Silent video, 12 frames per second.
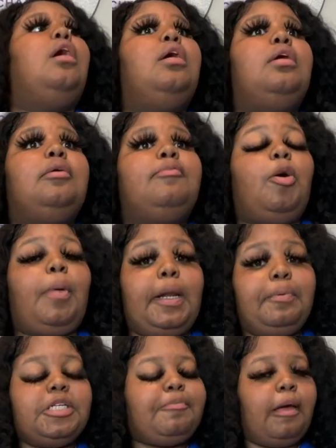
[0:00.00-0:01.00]
Um, nobody
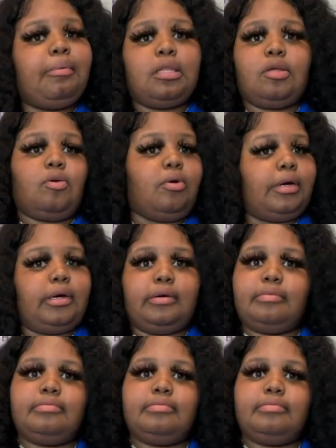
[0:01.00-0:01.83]
puts baby in the corner.